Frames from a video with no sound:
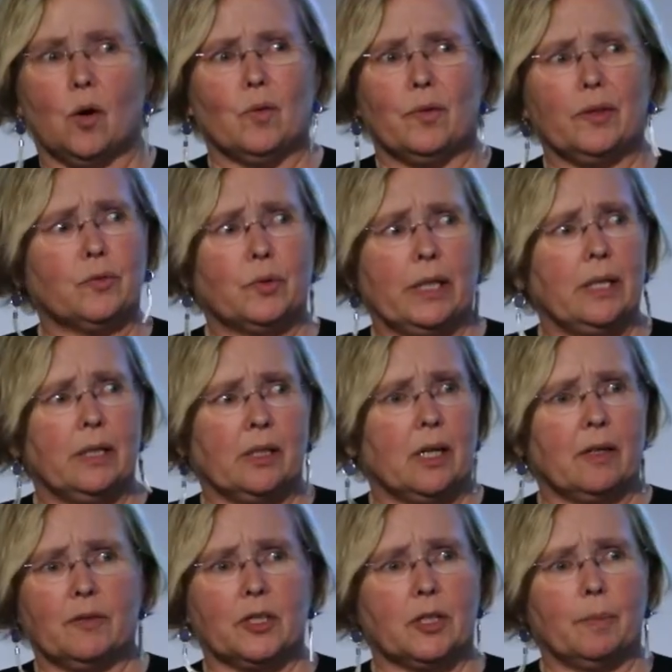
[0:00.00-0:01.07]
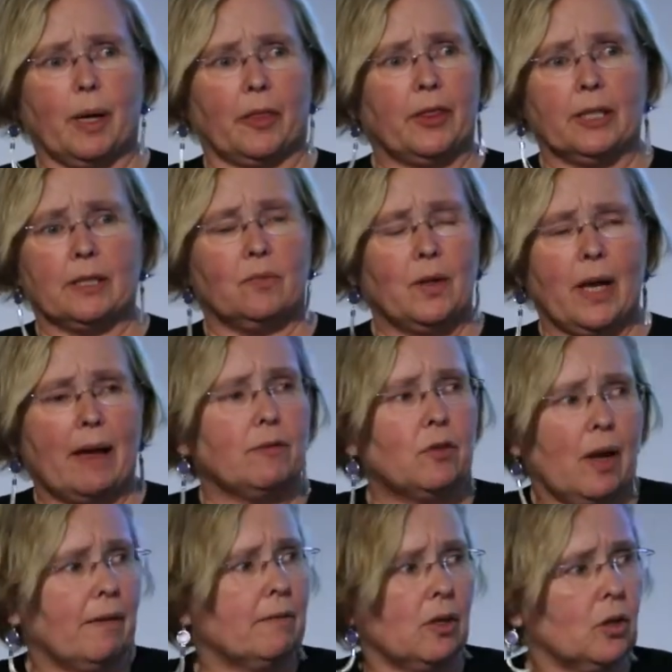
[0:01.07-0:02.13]
"Oh, we're really nervous about this. We have
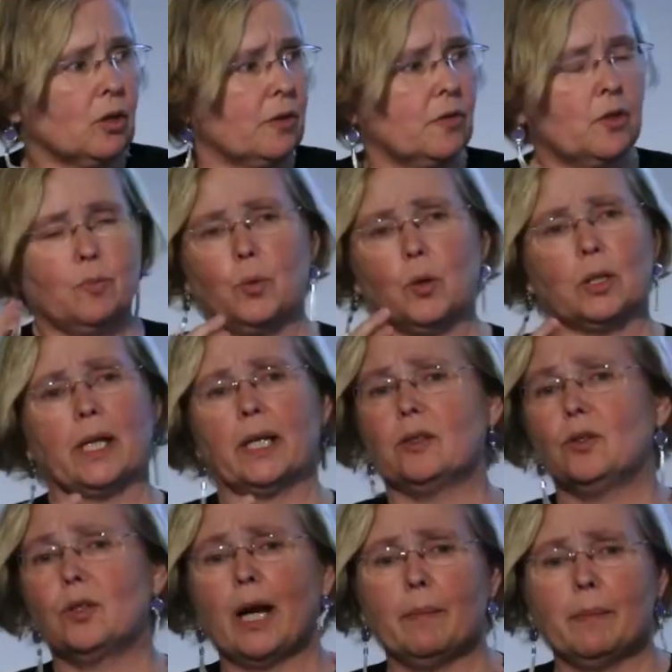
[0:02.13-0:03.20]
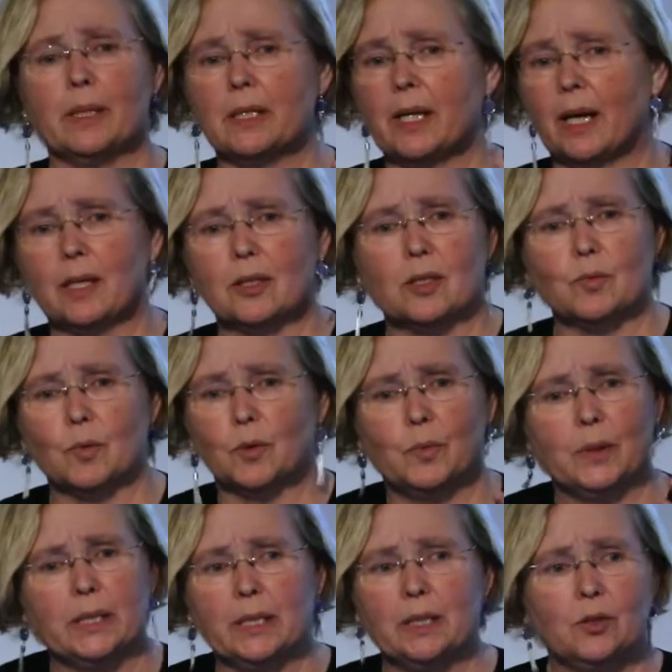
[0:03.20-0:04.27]
to have a lot of support. Can you come and tell us what
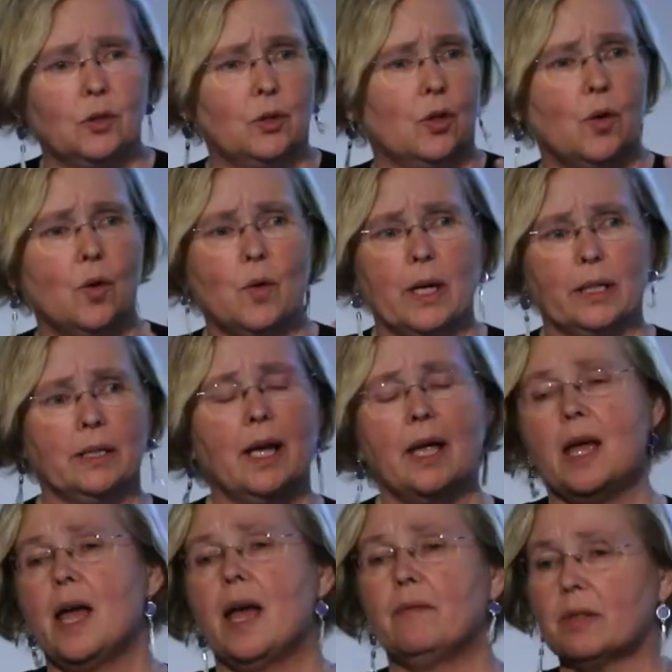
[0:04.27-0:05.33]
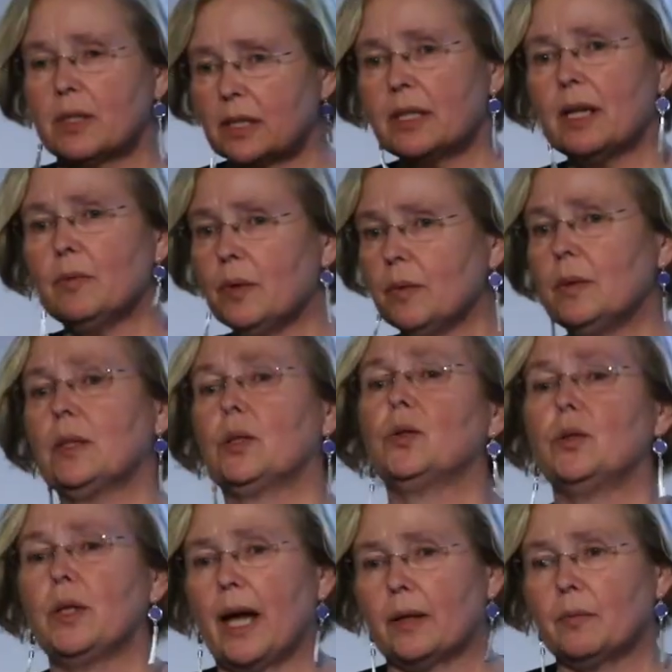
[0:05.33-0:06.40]
we need to know?" And we said, "Yeah, we will
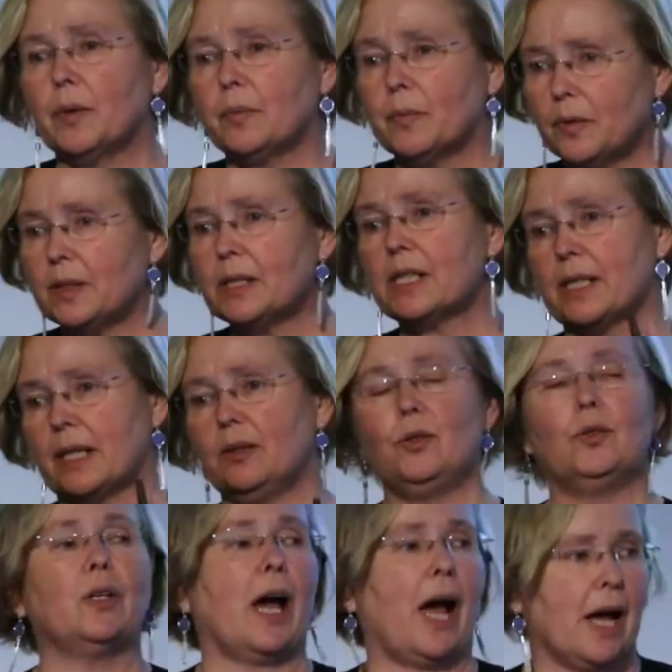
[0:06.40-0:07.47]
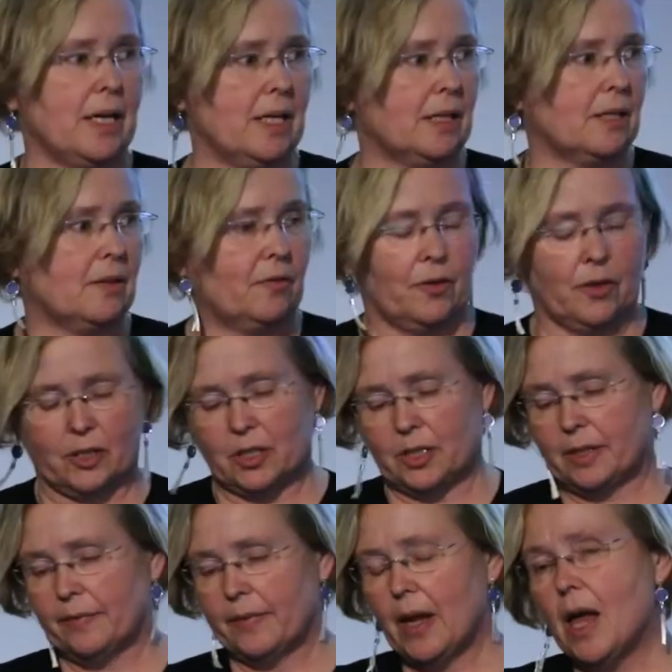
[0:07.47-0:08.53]
do that, but we'll send you the IAST
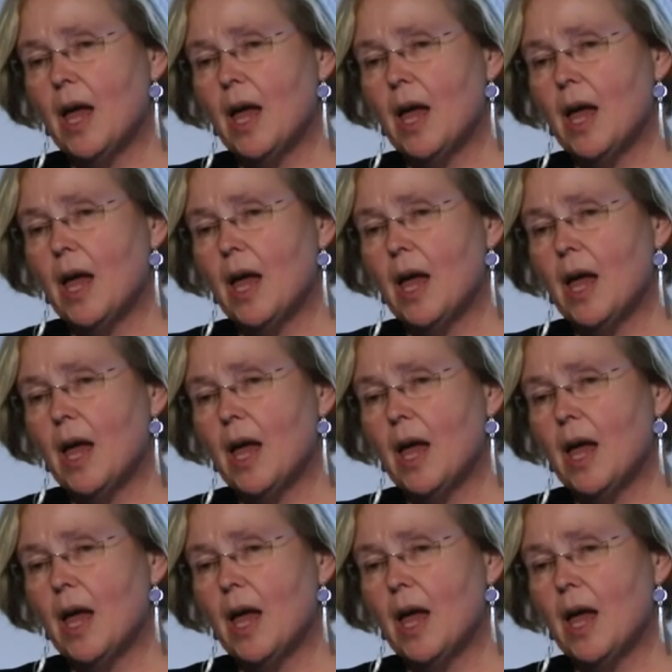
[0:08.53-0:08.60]
first."